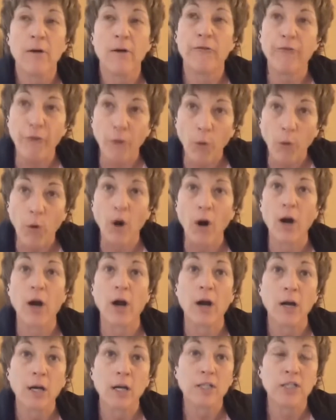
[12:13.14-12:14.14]

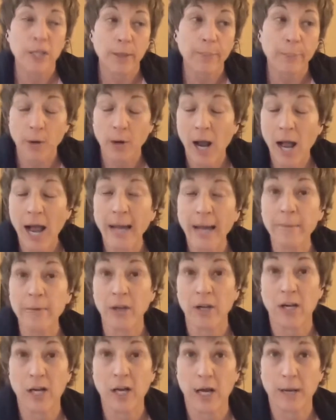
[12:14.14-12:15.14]
to prime
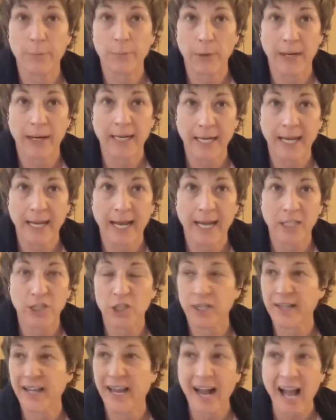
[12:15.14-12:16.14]
the gut-brain
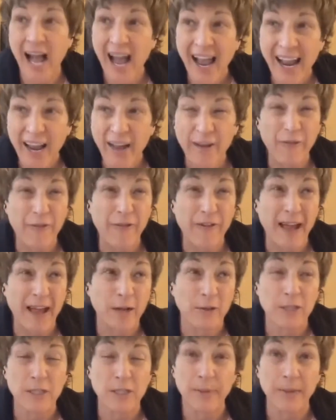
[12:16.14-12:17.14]
connection that I have
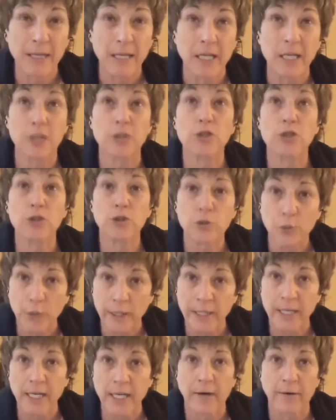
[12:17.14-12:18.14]
found to be
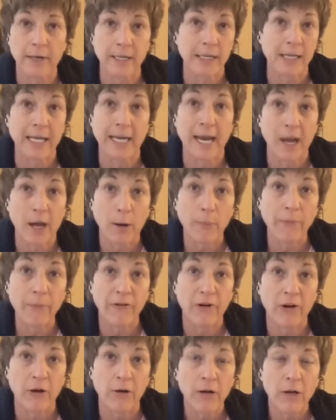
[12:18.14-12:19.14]
extraordinarily
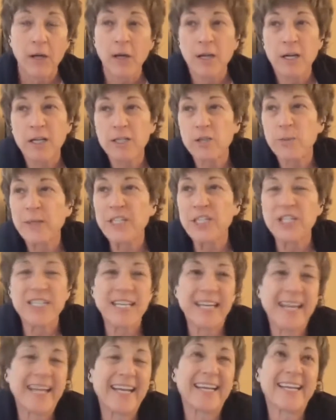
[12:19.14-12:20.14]
helpful, because we just
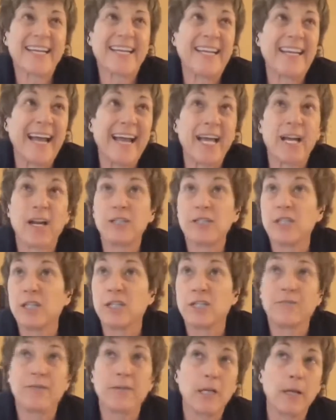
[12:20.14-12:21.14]
can't get
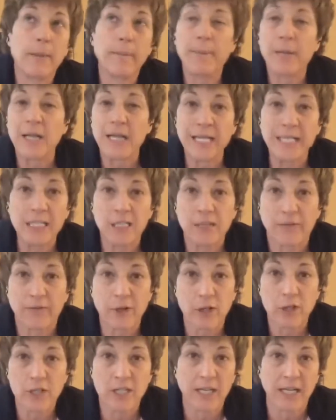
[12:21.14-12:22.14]
the complete
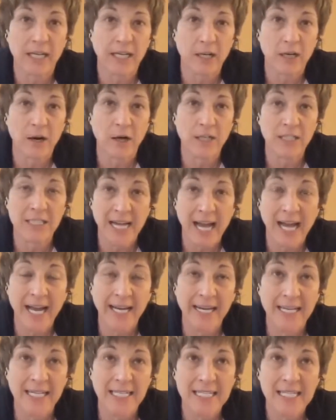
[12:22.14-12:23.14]
diversity in our
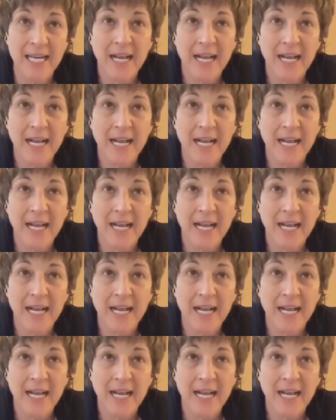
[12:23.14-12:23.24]
diets